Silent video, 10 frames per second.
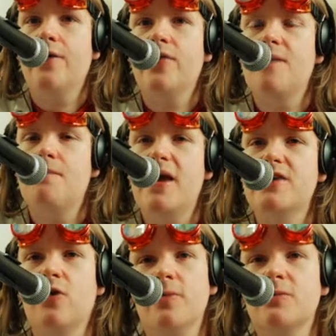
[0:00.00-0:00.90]
they may
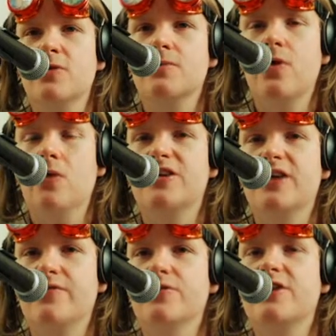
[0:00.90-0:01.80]
not be putting blocks on
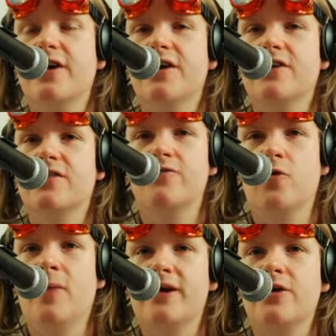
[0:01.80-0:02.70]
every card in the
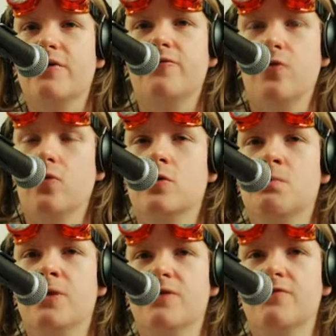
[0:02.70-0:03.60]
format going forward,
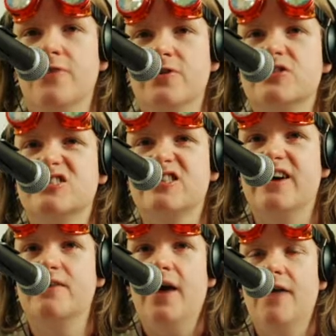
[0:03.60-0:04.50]
but in the first
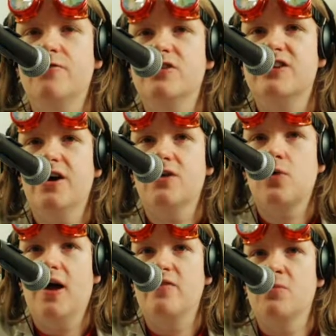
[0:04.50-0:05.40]
set, every card will
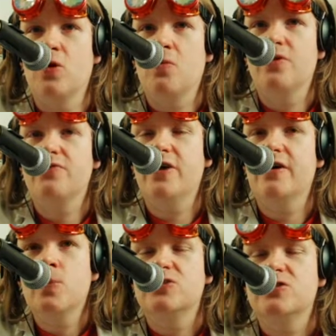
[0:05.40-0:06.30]
have a block modifier.
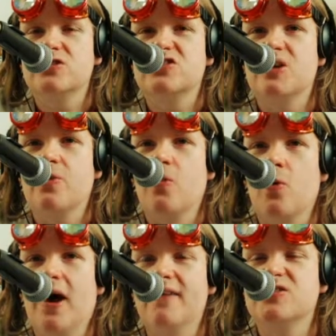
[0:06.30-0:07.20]
Just some of them will
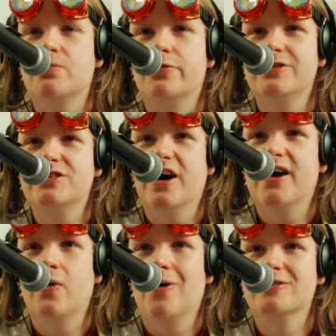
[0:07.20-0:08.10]
have some pretty
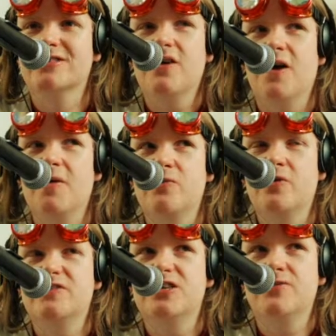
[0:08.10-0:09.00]
dire ones. I mean,
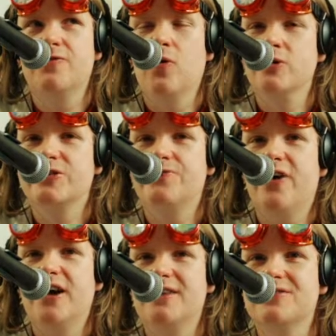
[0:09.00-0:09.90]
we've seen 4s and
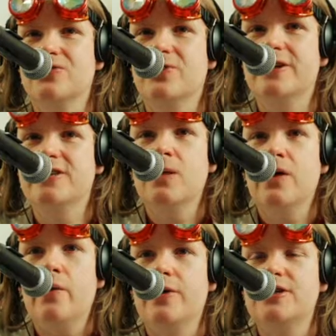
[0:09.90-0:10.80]
5s already,
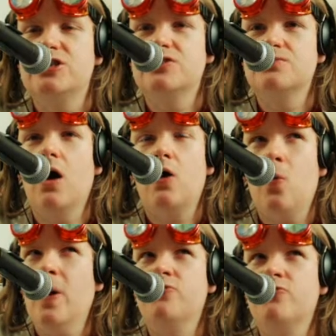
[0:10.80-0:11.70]
which are
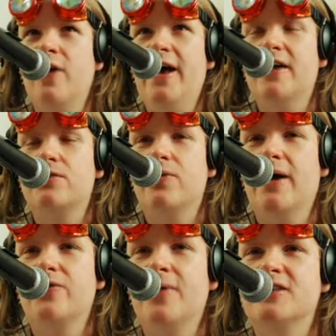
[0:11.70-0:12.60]
quite rare
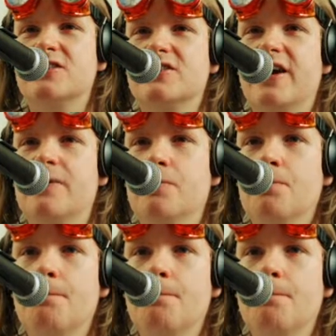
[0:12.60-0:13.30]
throughout the rest of the game.